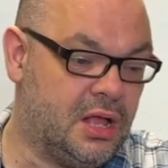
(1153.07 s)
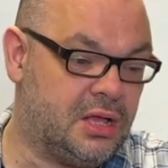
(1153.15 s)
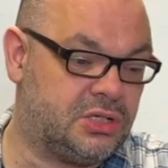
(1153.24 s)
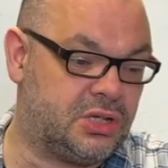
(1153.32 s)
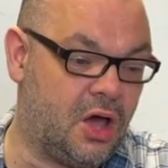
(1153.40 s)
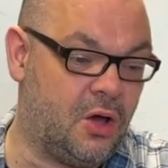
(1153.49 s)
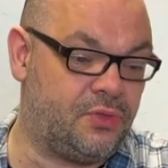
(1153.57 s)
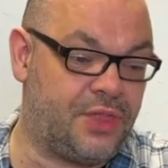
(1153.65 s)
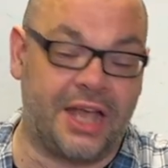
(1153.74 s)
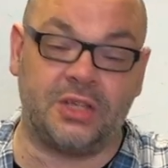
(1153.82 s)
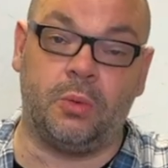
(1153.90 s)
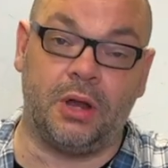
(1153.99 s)
So
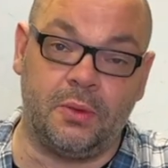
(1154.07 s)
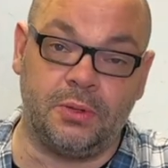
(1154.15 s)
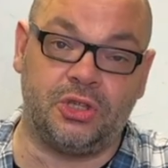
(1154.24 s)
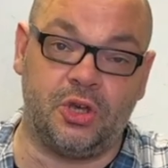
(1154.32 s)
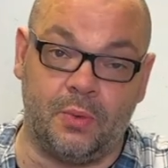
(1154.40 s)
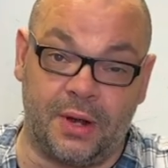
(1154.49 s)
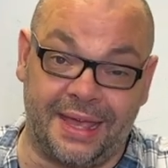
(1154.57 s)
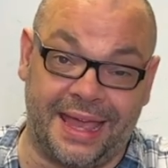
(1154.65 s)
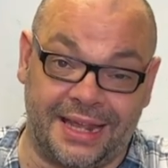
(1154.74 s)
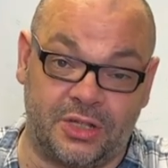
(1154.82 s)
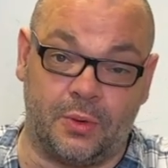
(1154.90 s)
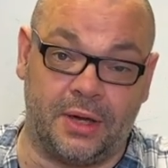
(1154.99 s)
that's what I would do when I
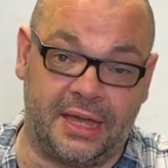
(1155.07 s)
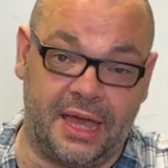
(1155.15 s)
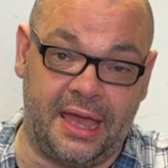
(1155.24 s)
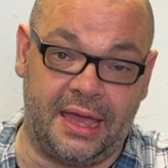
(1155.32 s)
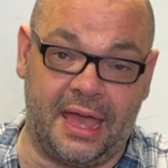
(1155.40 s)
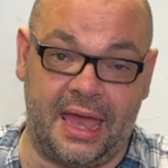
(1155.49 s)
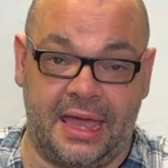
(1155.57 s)
get to a gig.